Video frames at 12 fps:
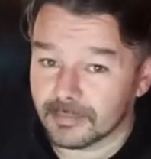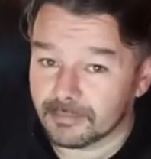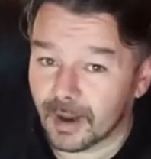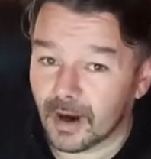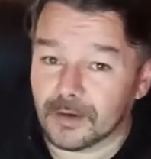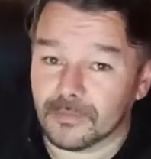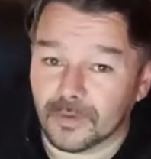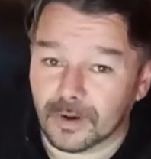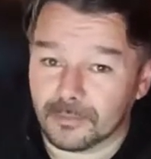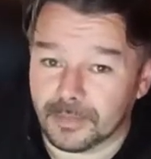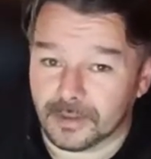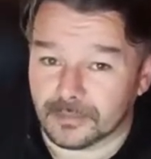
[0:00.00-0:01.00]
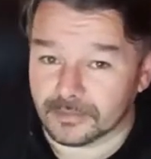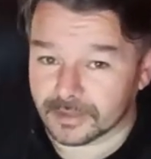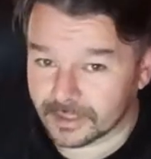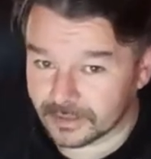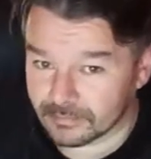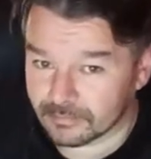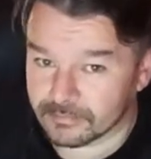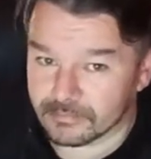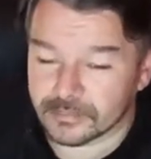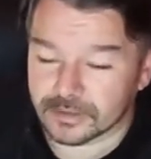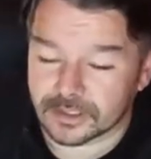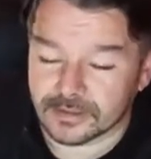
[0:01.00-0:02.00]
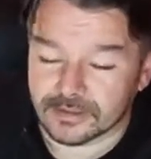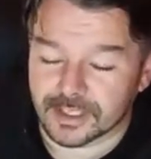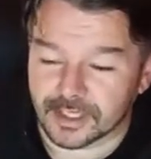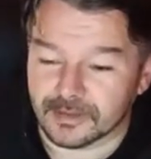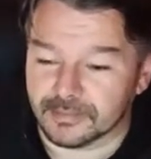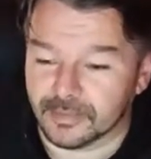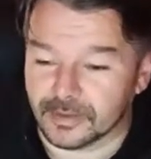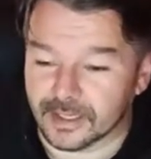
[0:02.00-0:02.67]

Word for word: Paramour Unbound, the second book